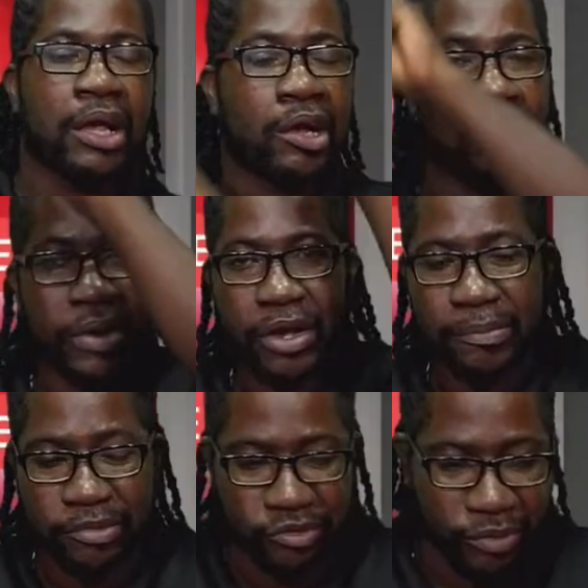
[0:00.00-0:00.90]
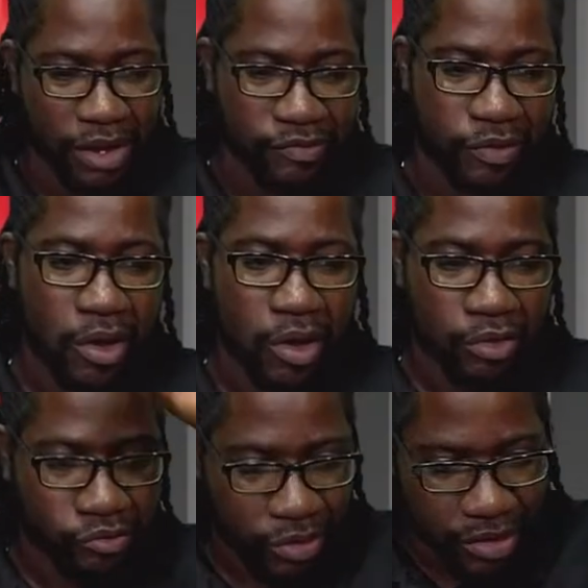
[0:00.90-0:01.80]
going up to 12
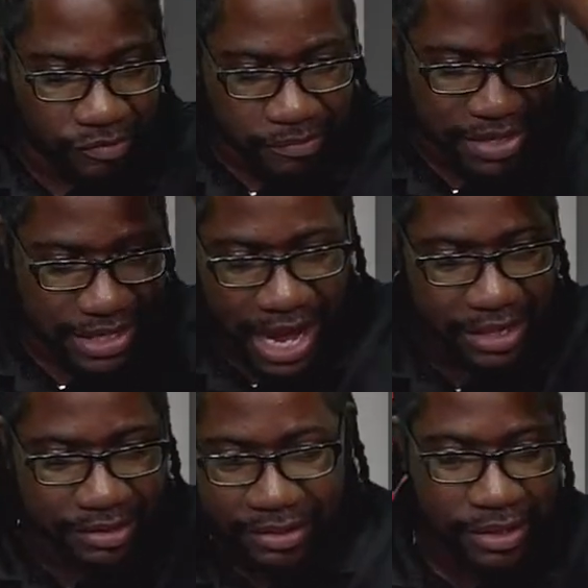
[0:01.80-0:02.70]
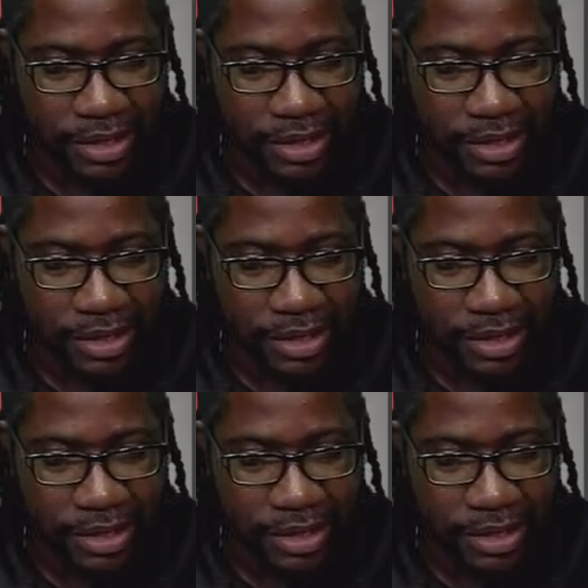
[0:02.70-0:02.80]
midnight.